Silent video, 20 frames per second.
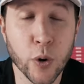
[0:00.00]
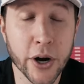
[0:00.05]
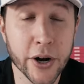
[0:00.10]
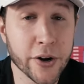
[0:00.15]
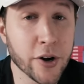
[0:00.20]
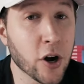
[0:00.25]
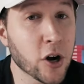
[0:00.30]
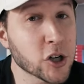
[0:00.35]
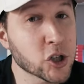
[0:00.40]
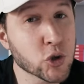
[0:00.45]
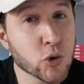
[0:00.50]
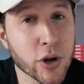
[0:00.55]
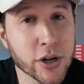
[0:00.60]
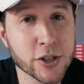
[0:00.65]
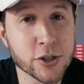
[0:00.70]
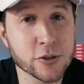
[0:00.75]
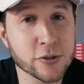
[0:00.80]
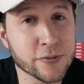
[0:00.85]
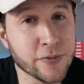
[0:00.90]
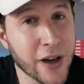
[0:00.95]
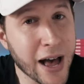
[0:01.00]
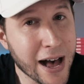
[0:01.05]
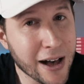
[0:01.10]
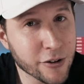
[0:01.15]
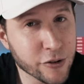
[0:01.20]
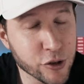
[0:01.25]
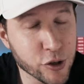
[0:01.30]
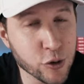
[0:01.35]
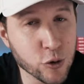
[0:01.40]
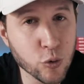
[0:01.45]
where an art director's
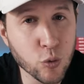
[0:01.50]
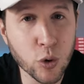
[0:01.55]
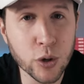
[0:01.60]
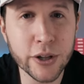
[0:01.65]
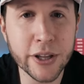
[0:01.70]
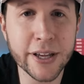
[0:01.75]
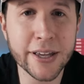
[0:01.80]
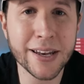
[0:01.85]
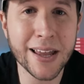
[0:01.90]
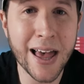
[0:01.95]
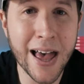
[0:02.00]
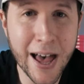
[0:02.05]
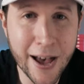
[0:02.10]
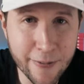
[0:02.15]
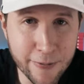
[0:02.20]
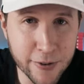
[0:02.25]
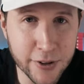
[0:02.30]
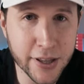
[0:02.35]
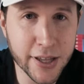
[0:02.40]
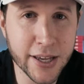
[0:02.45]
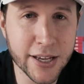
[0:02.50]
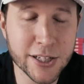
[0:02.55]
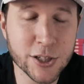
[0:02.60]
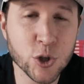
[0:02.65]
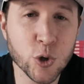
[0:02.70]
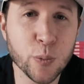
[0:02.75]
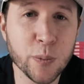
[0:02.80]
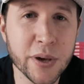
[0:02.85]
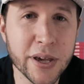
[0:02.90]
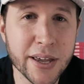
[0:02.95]
value will lean heavily
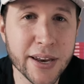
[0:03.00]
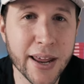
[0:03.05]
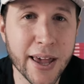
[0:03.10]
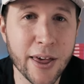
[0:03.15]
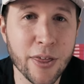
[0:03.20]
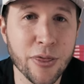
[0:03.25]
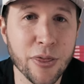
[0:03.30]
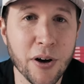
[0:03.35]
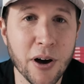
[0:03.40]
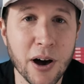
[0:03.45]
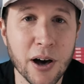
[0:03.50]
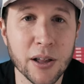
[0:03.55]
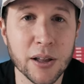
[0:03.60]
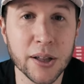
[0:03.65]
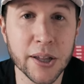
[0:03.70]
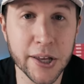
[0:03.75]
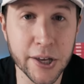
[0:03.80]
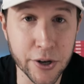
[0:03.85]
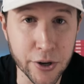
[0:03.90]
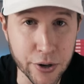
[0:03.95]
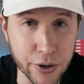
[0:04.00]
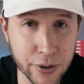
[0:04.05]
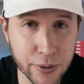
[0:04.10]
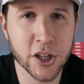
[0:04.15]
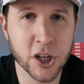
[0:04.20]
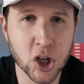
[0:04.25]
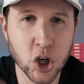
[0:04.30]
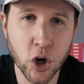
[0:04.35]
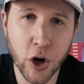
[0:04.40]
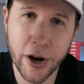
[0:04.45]
into being a thought leader,
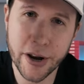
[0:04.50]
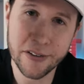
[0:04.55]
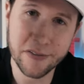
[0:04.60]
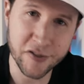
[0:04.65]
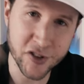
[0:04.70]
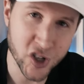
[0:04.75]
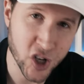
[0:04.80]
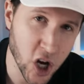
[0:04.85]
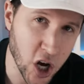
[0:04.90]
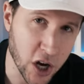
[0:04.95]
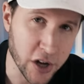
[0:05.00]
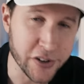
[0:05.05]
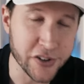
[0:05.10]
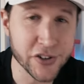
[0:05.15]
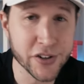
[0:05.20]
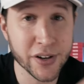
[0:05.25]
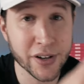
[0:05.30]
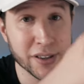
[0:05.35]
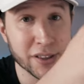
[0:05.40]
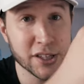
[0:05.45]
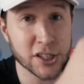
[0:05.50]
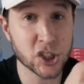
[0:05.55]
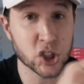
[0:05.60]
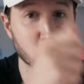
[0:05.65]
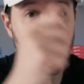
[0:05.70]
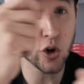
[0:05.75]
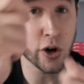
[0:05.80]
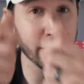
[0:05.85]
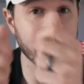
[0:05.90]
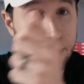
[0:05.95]
the creative judge, the
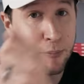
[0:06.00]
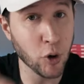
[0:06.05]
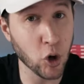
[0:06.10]
string